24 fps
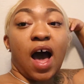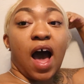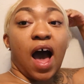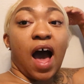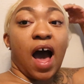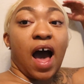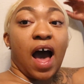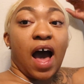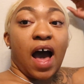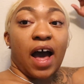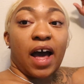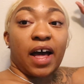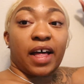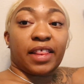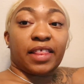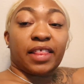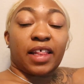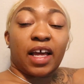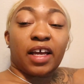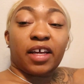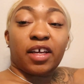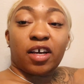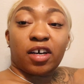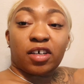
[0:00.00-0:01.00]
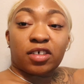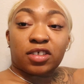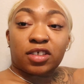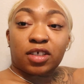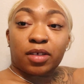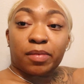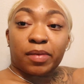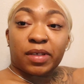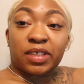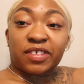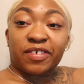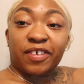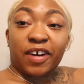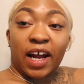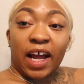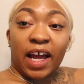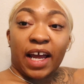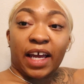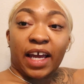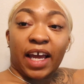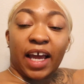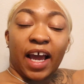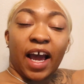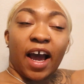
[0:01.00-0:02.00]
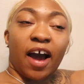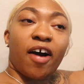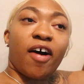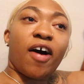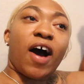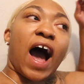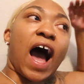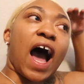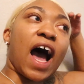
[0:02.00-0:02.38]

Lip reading: I thank y'all so much for hanging out.